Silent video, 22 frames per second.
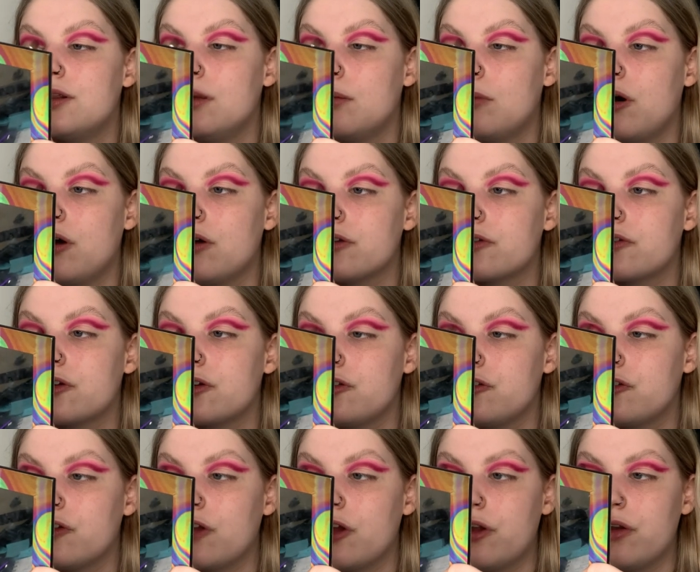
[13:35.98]
the most
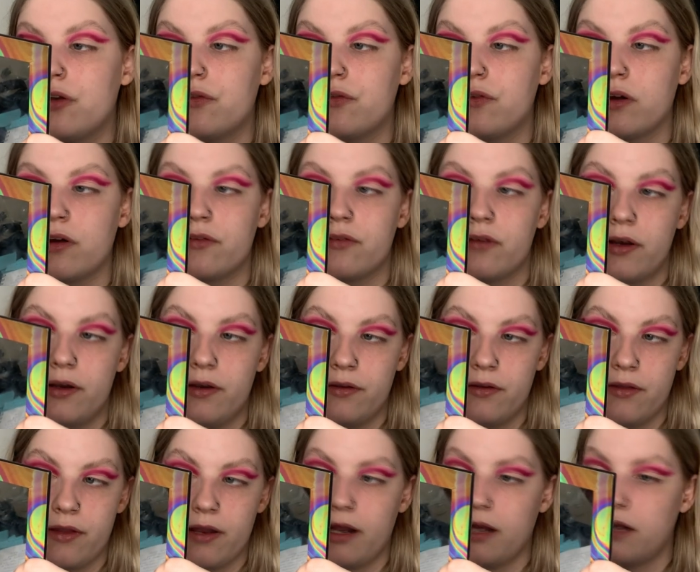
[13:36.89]
concerned for a
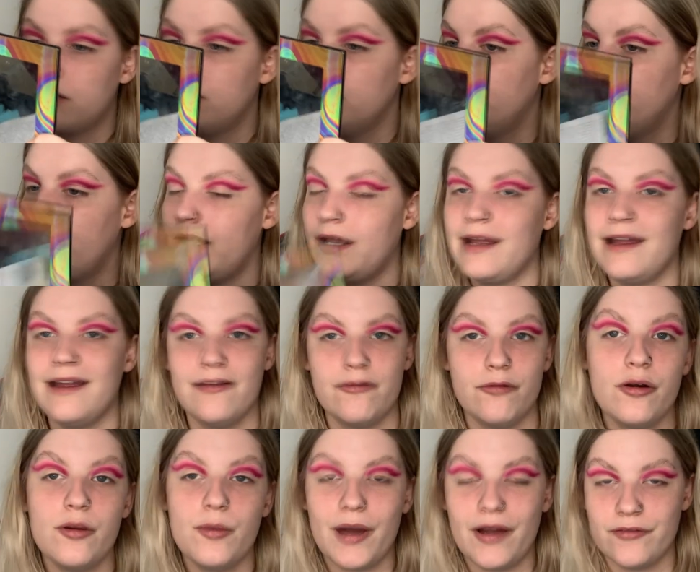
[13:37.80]
friend that I could be.
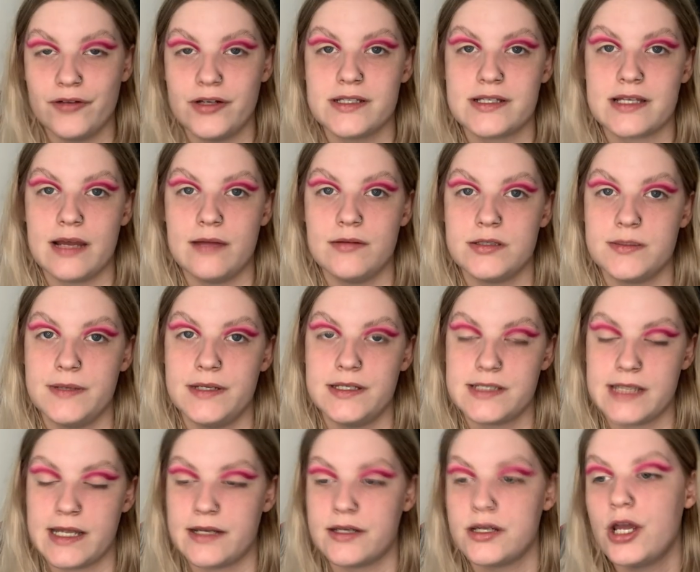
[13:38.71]
If one of my friends came to me
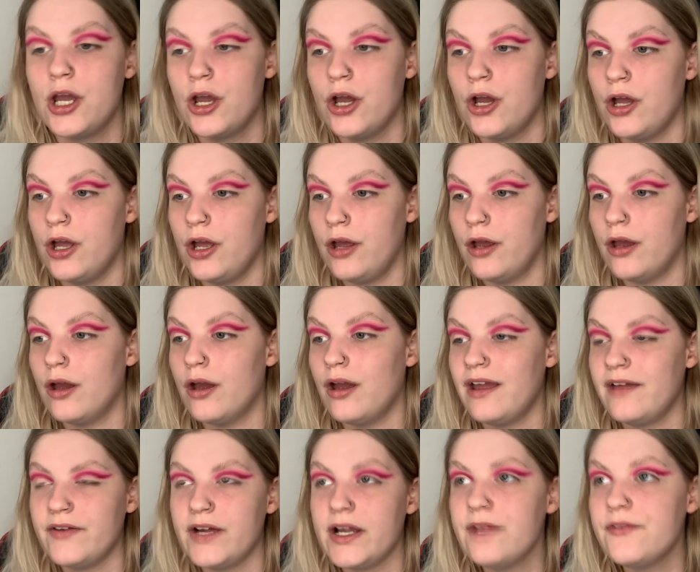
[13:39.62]
and said,
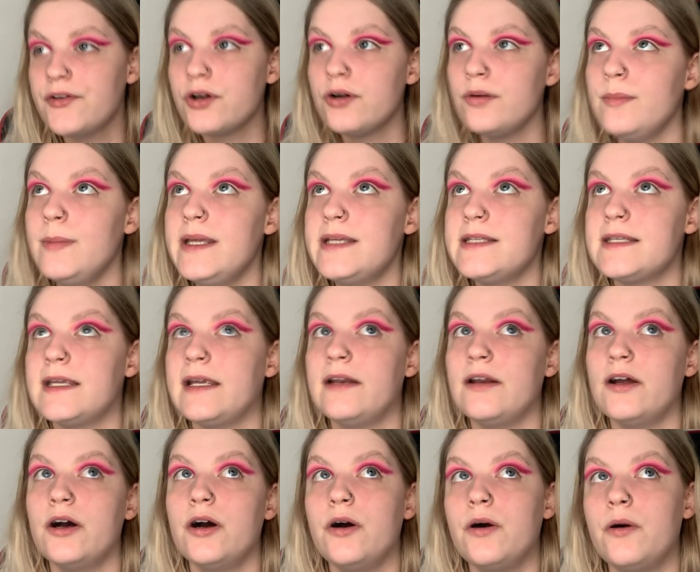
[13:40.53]
if I ever go
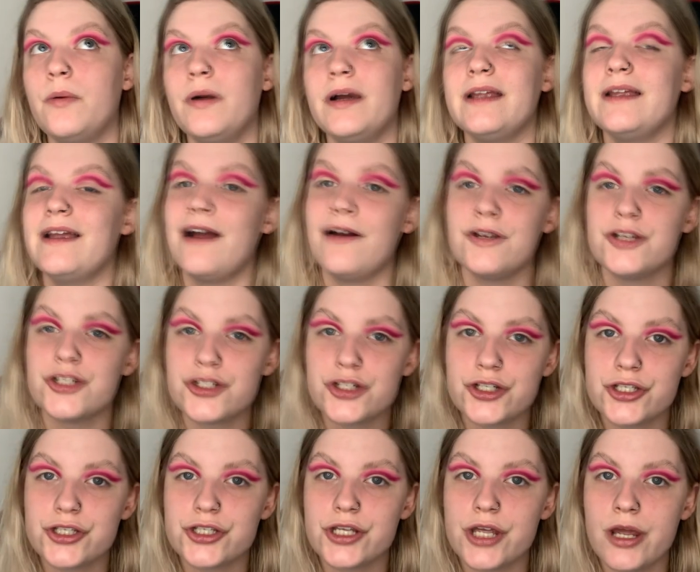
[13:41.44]
missing, oh yeah, it's
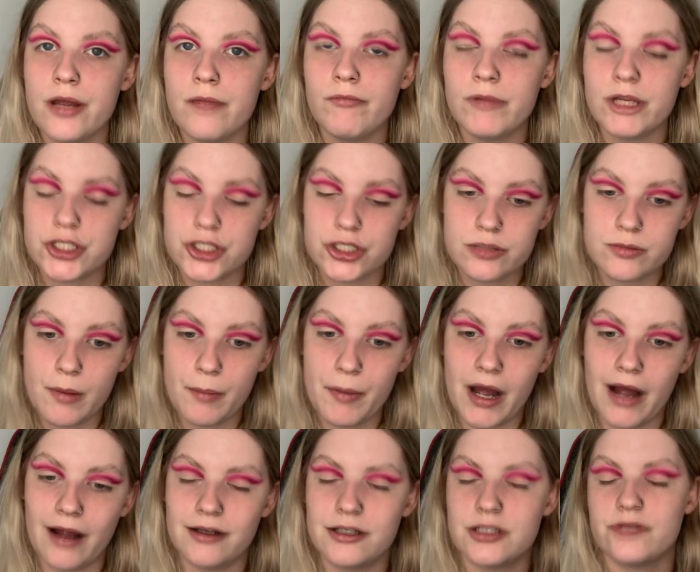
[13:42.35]
just my
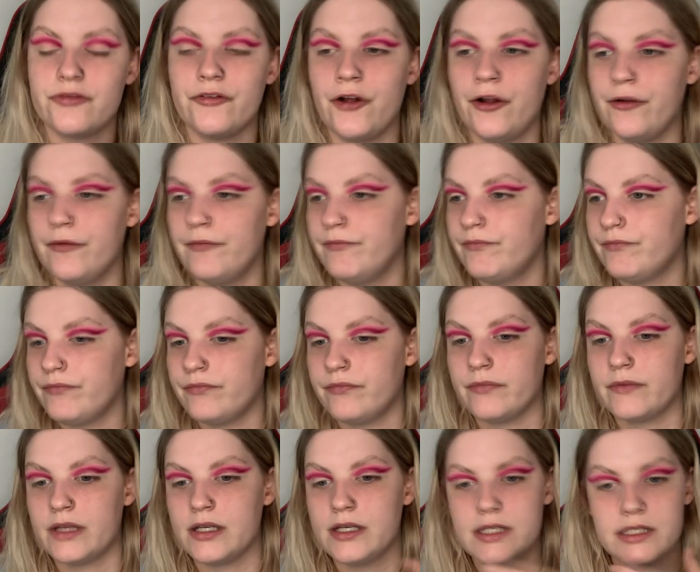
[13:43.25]
partner's fault,
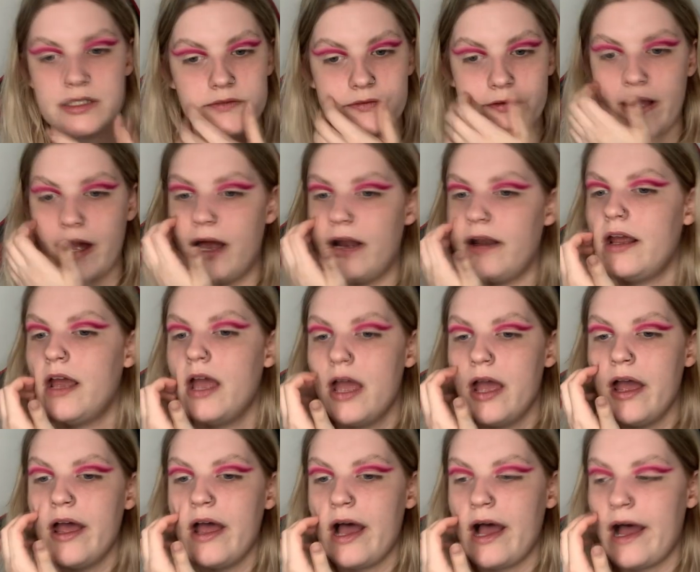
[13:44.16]
it's fine,
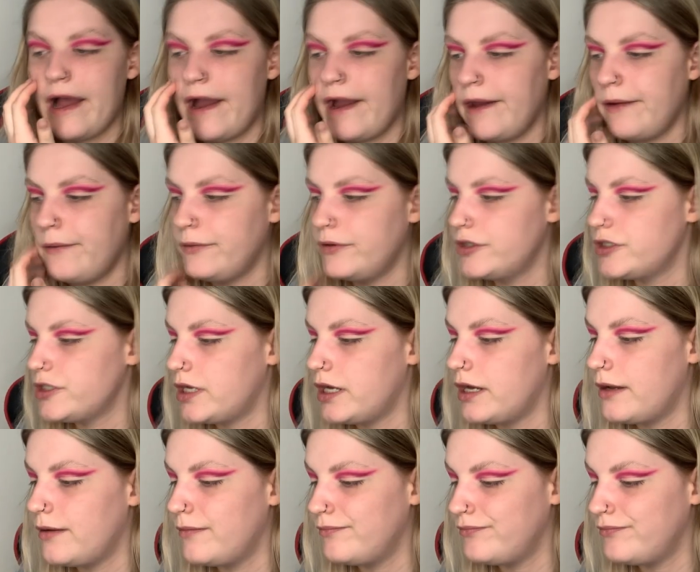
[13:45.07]
I would